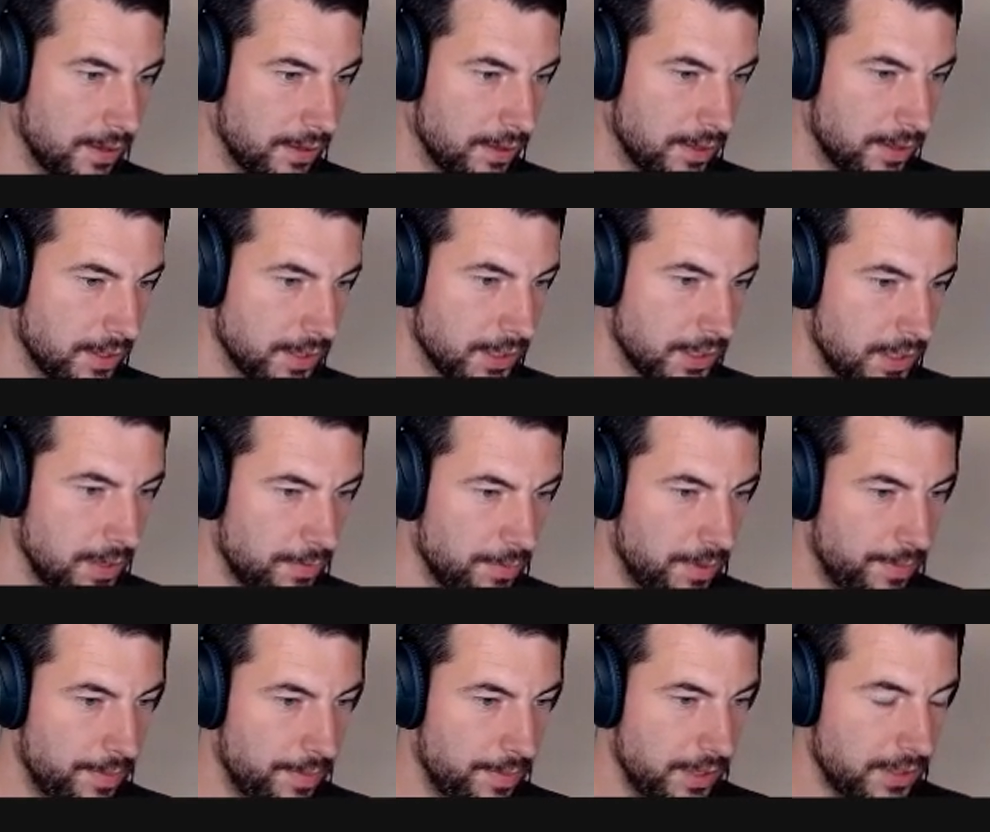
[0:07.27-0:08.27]
So I
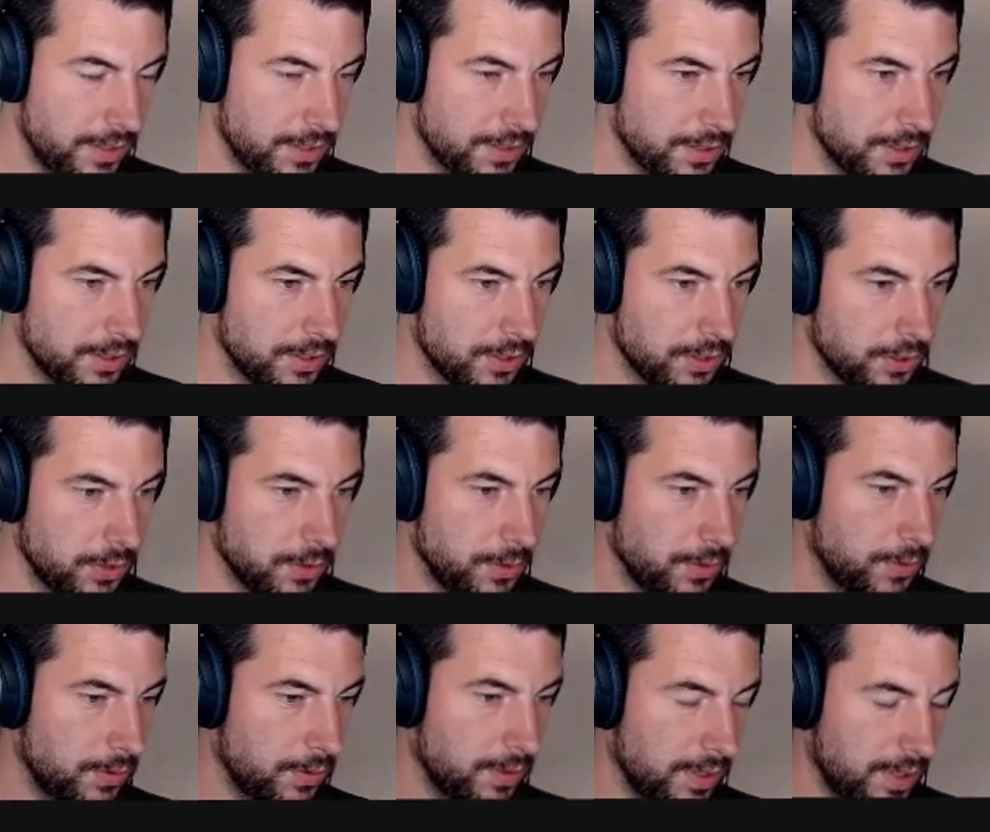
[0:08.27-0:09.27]
prepared this
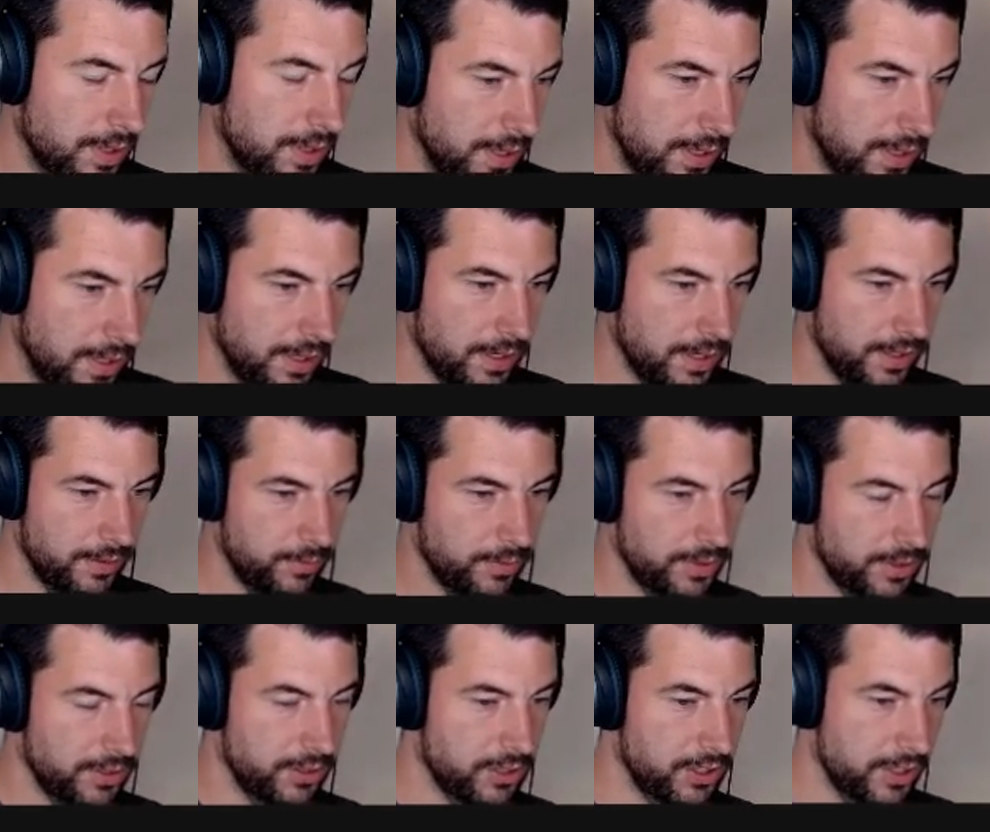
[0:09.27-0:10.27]
issue and I will
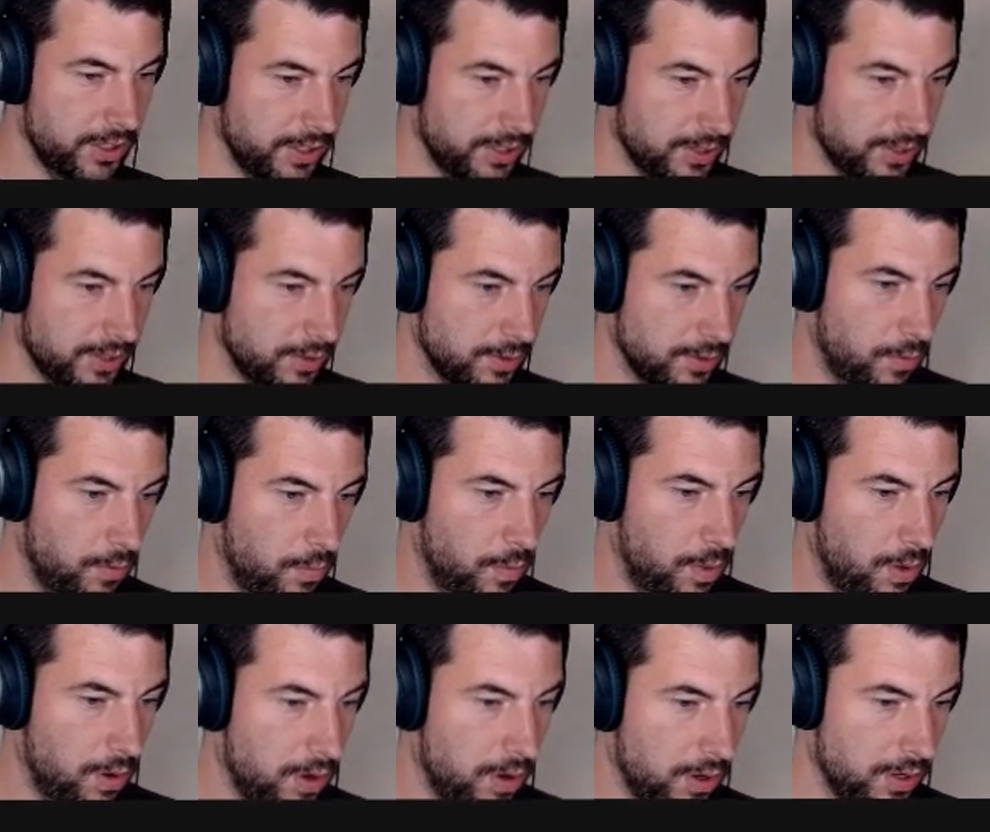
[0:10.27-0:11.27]
just
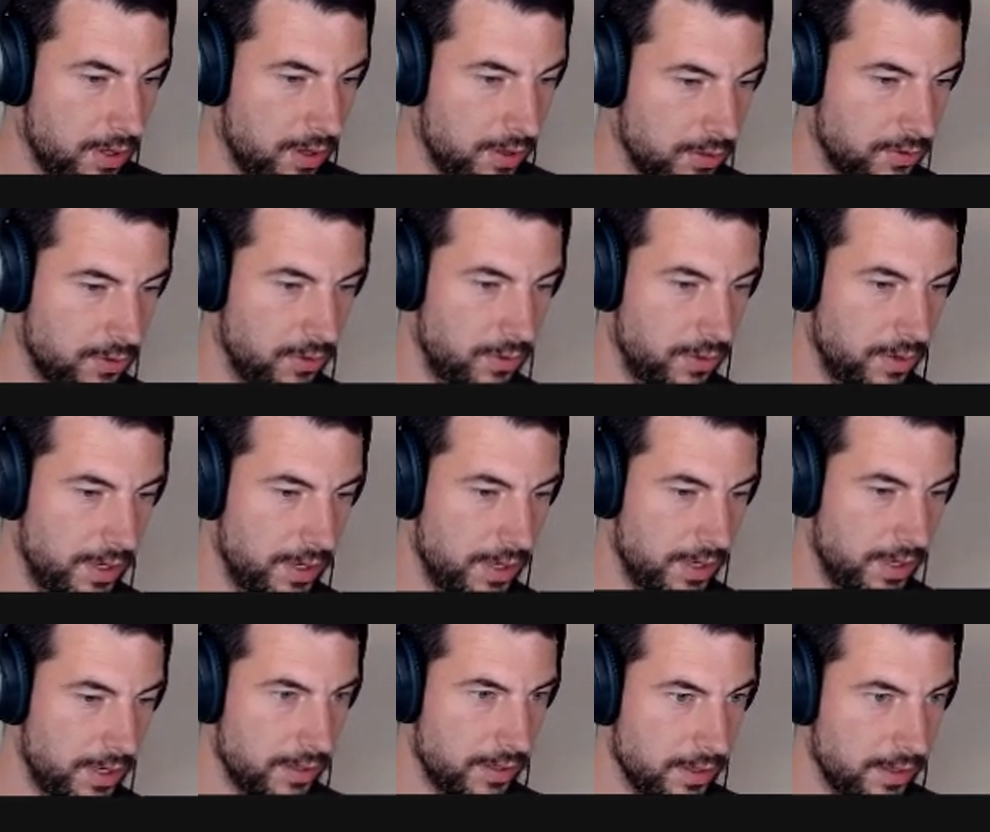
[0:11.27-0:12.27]
walk through
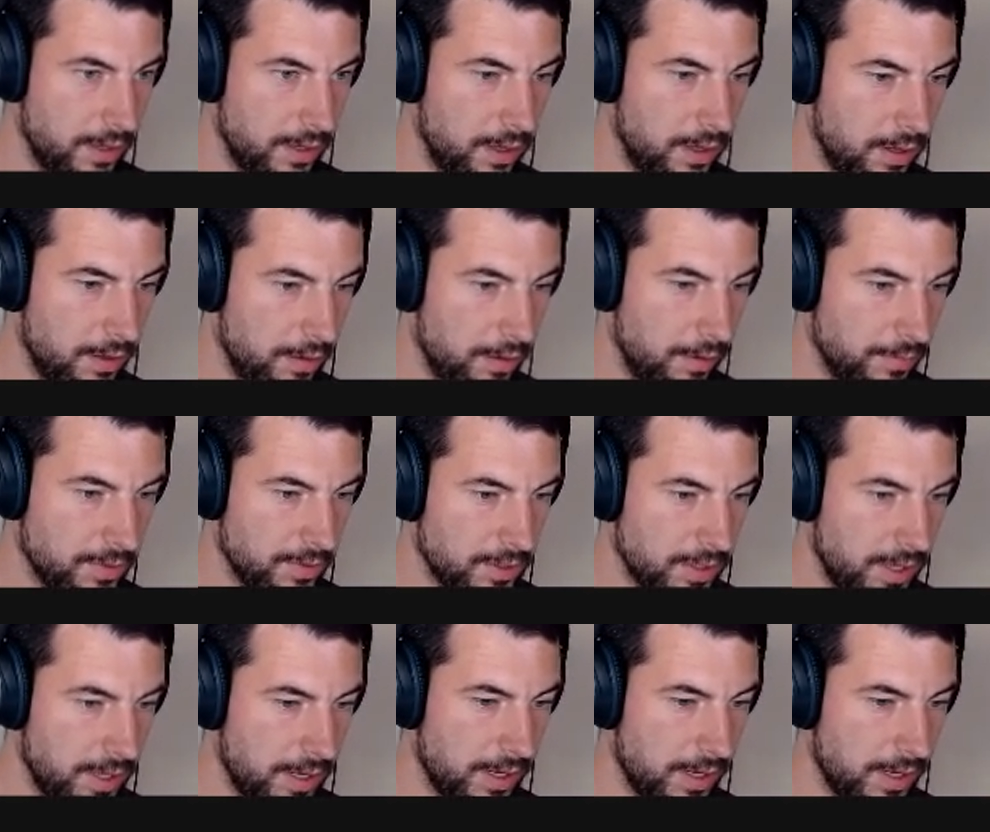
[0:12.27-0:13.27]
it,
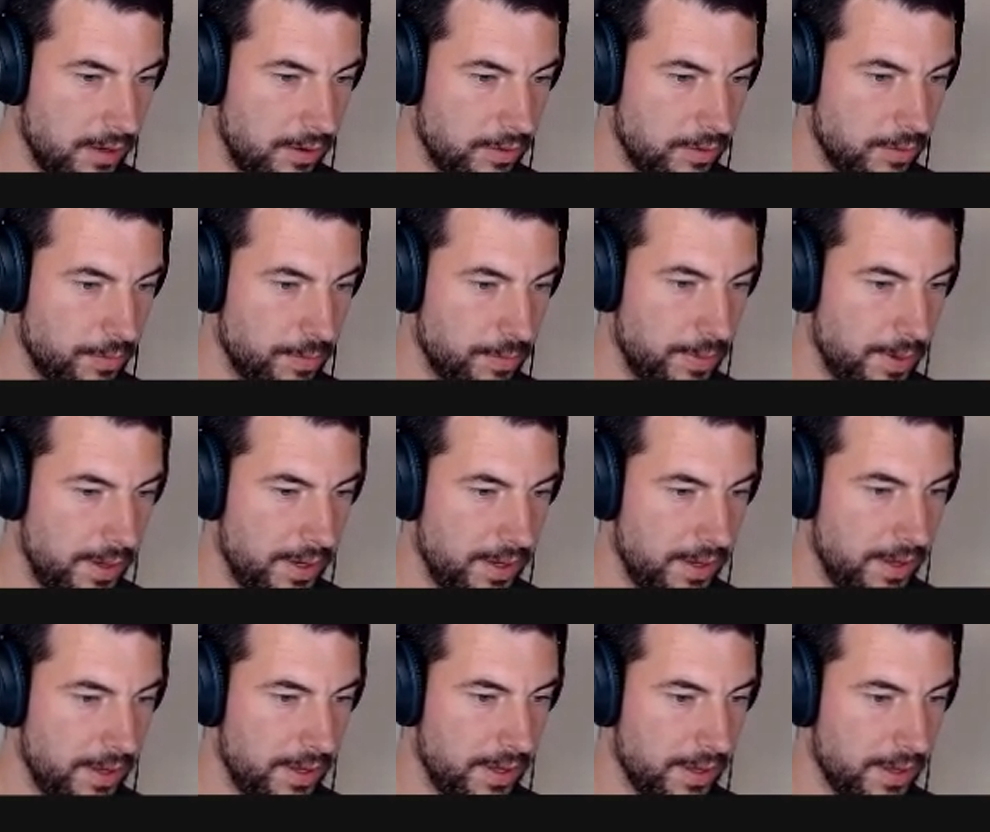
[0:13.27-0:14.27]
starting out
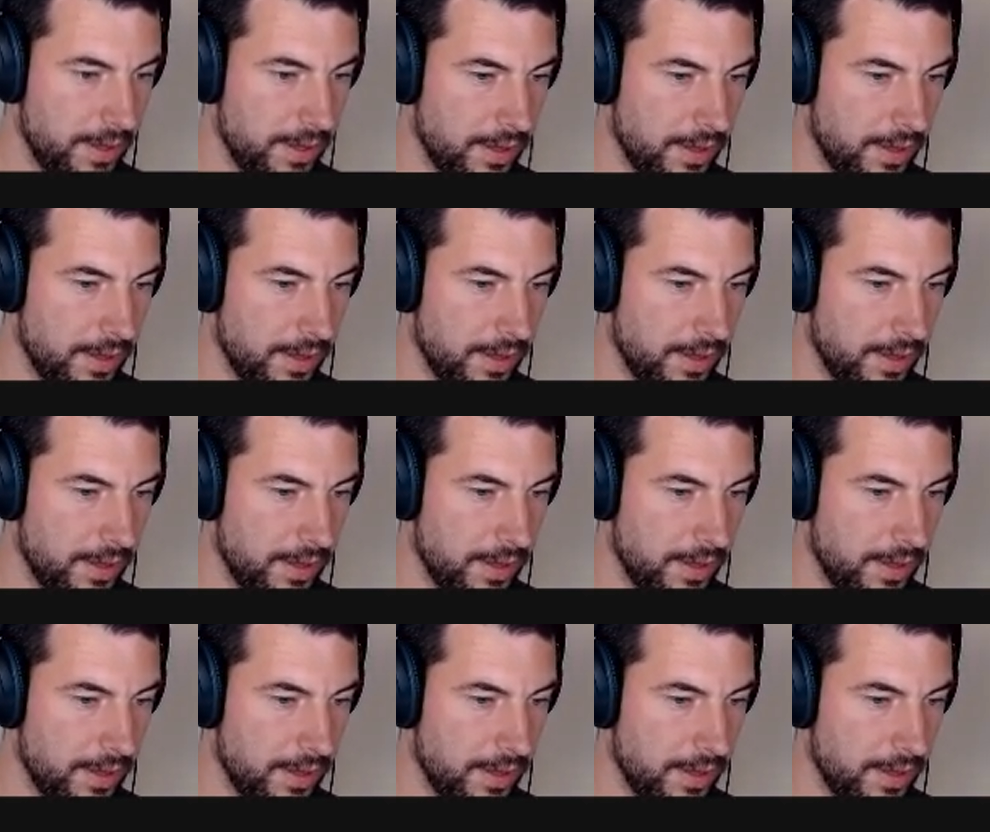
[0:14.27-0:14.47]
by